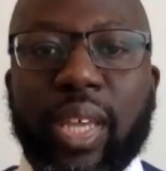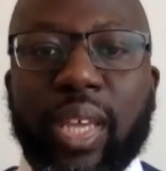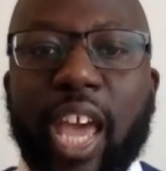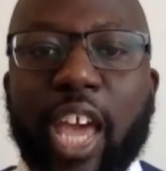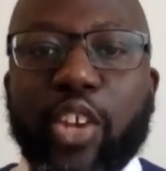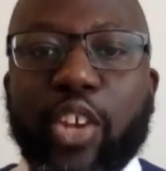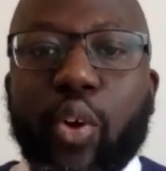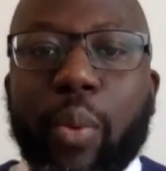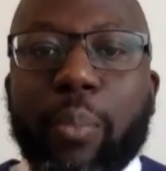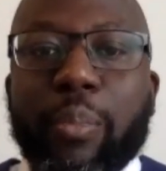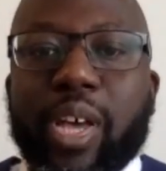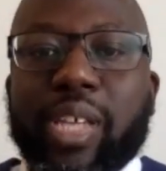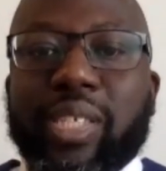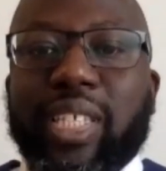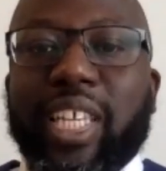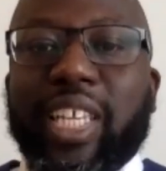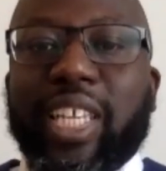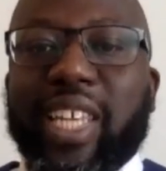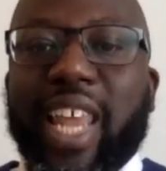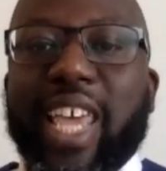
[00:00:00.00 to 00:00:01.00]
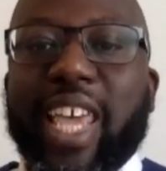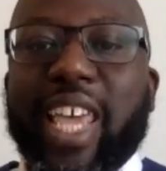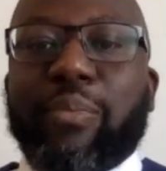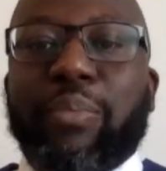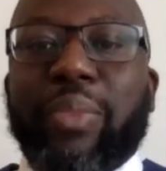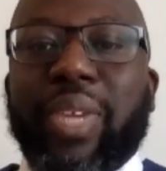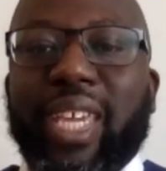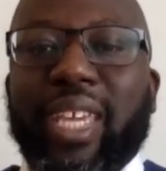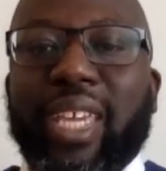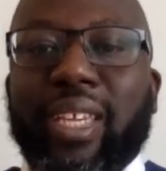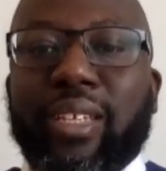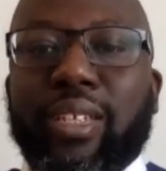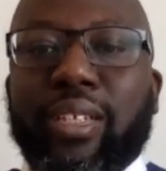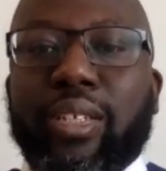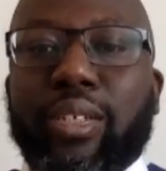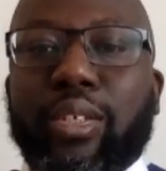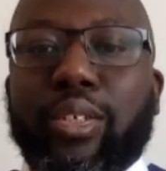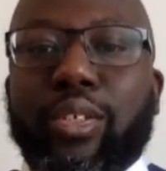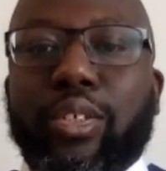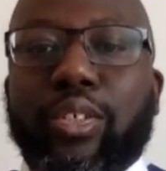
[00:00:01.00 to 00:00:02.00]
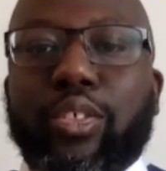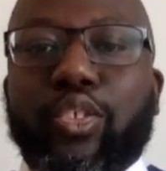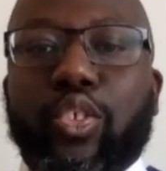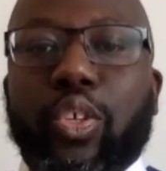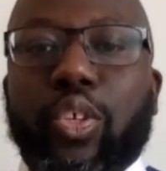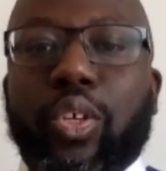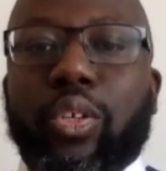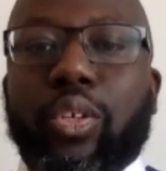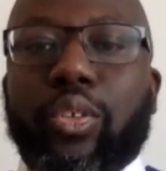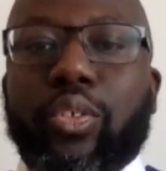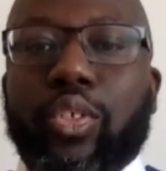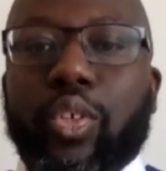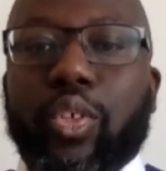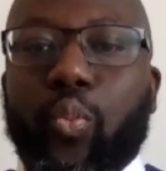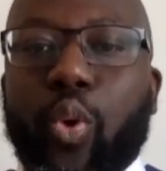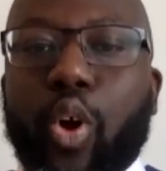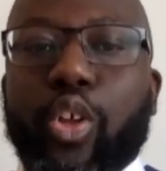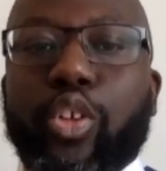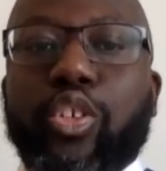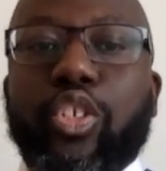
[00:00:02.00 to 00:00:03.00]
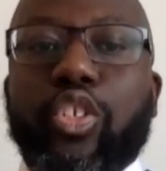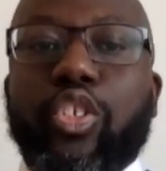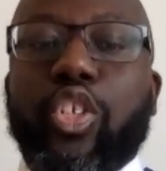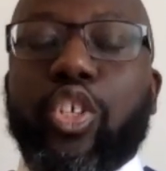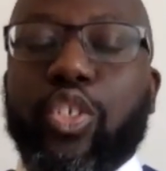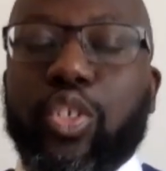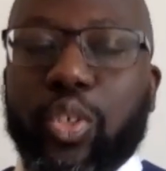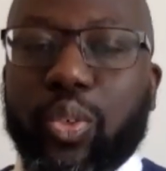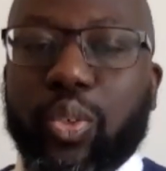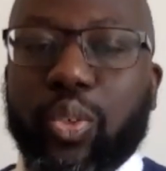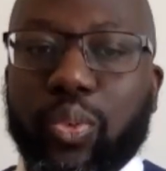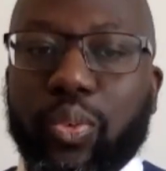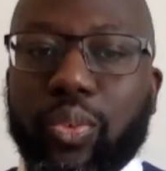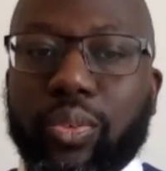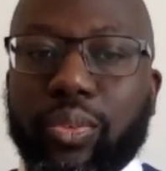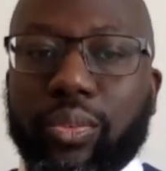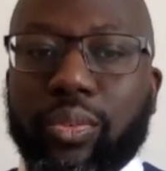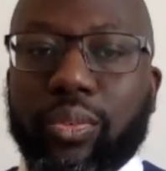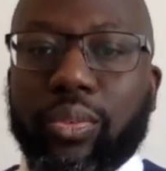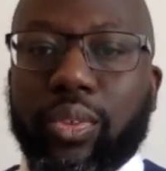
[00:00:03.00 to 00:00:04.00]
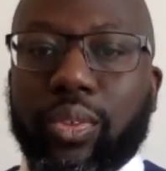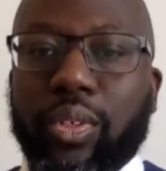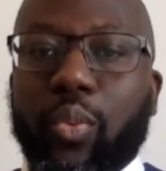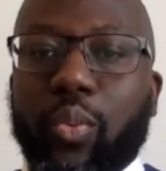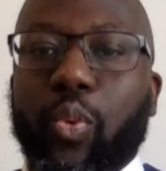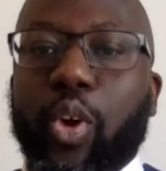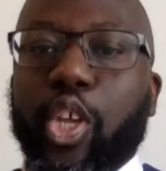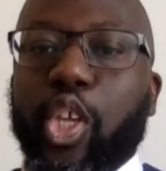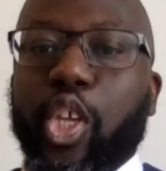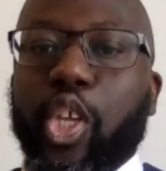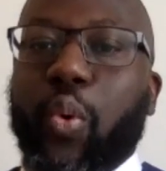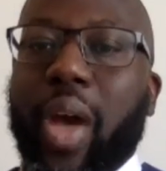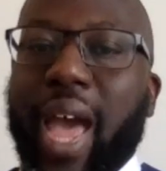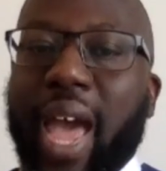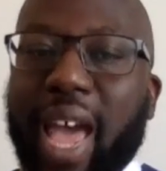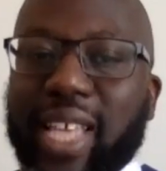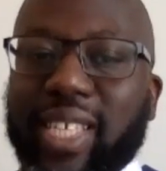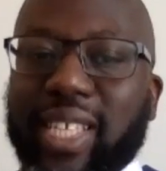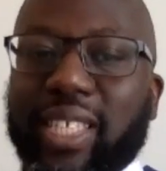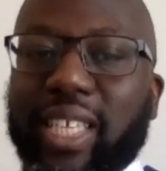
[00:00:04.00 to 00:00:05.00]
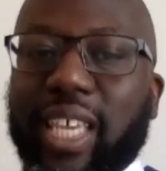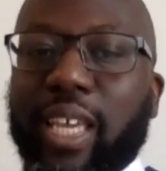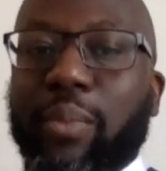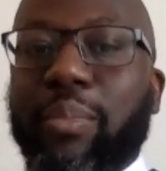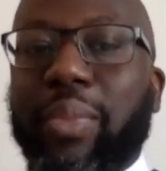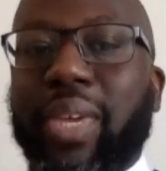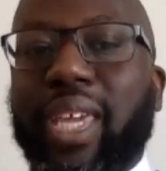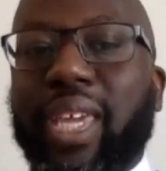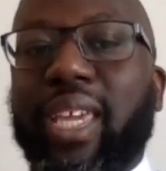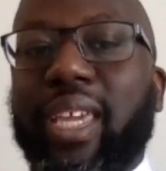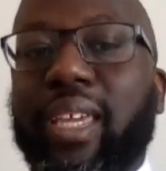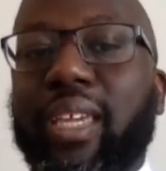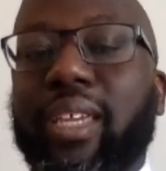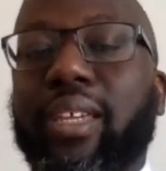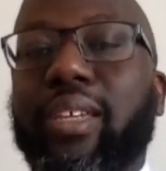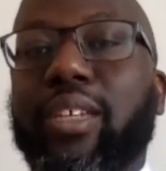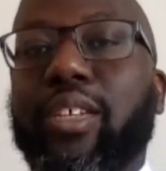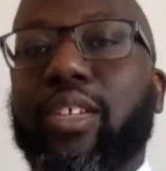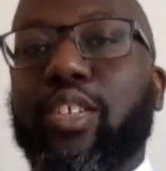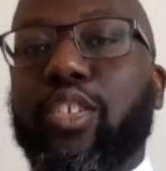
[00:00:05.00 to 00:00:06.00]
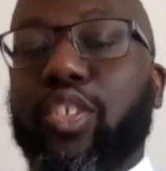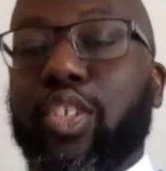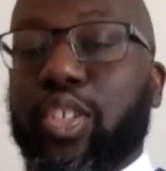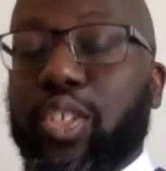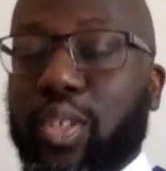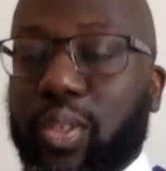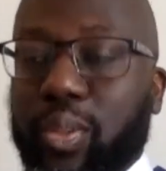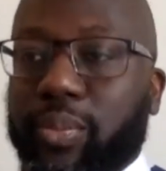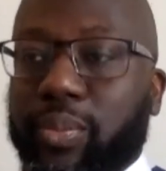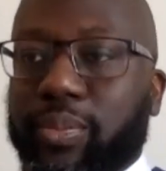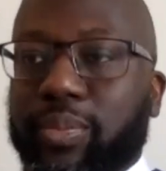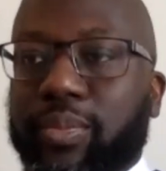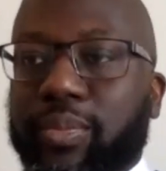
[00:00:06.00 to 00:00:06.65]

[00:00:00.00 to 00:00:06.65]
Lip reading: and your mercy led me to want to do what you are asking me to do.